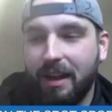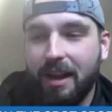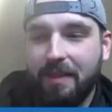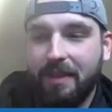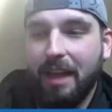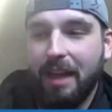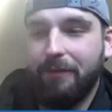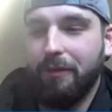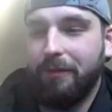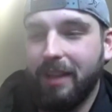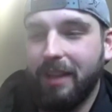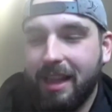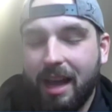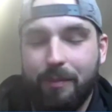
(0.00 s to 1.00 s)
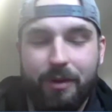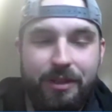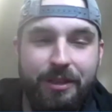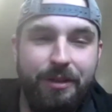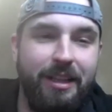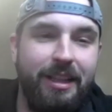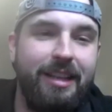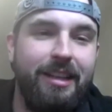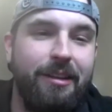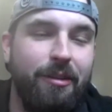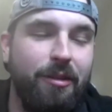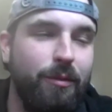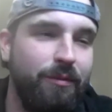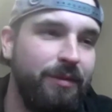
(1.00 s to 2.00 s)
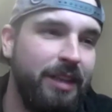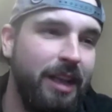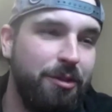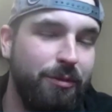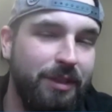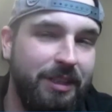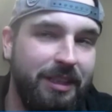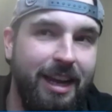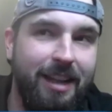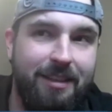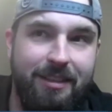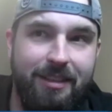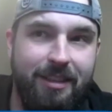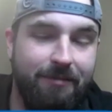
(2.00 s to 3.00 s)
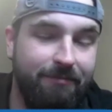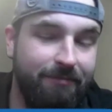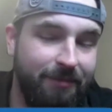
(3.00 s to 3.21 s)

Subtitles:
thankful for that opportunity to go to Central Wisconsin.